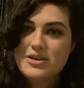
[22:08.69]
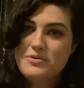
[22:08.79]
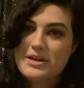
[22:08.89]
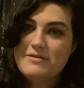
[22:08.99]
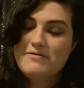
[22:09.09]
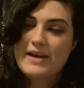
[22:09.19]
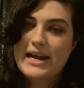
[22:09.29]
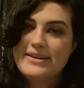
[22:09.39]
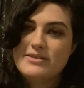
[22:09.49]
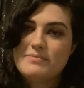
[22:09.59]
you can
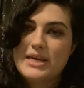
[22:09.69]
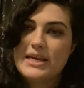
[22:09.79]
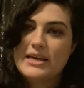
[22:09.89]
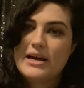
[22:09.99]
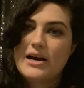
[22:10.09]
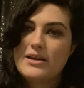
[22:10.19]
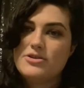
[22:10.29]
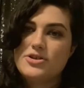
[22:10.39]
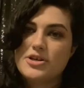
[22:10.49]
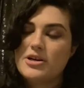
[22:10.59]
find me
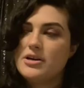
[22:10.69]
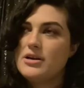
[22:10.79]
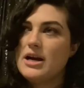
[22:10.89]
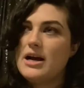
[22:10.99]
under